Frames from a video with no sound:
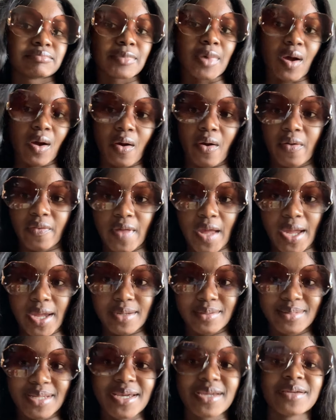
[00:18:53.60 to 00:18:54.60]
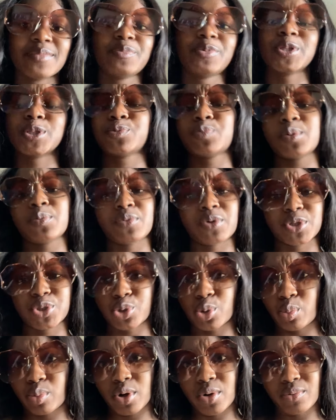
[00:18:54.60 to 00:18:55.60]
all that. Plus people are
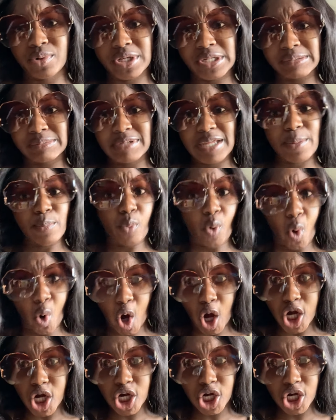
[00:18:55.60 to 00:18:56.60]
so broke and poor.